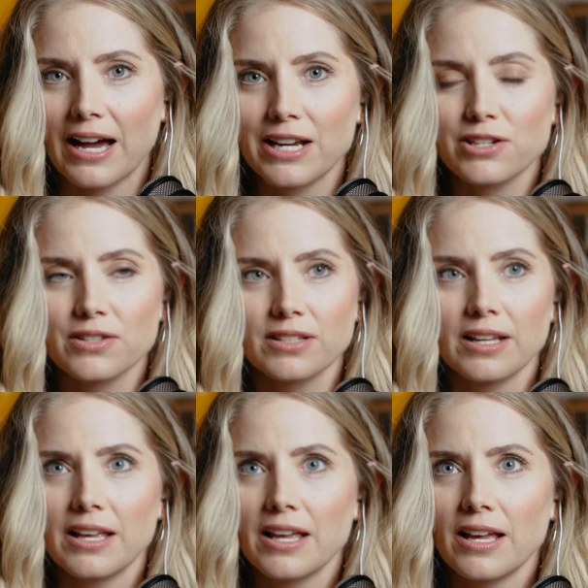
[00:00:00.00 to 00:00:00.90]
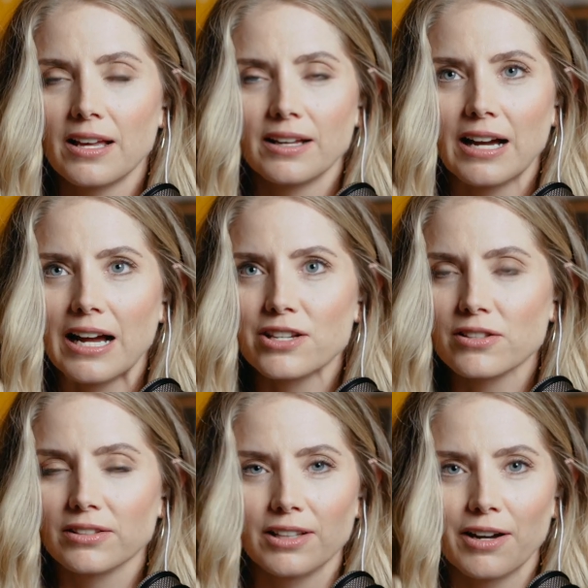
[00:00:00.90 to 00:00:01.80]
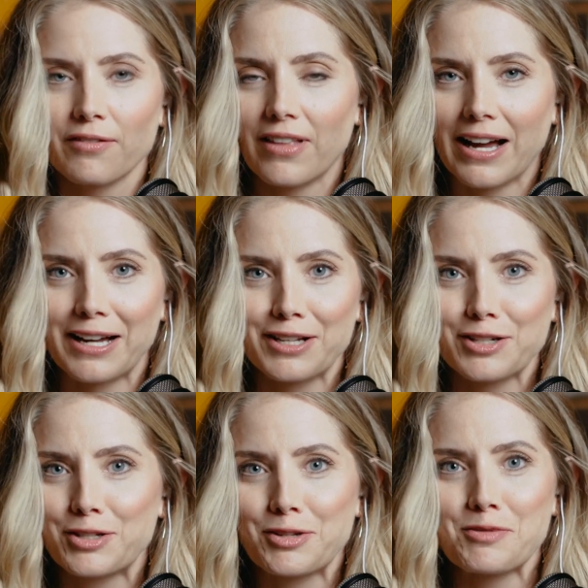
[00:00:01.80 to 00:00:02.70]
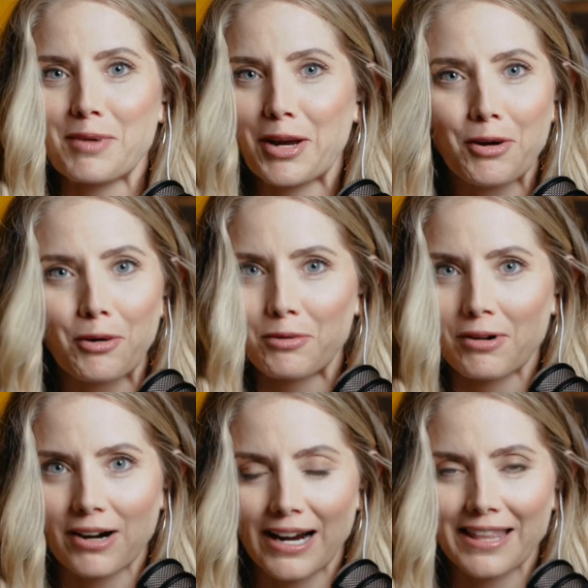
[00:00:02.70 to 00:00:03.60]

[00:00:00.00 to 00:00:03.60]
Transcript: I just love that to my core.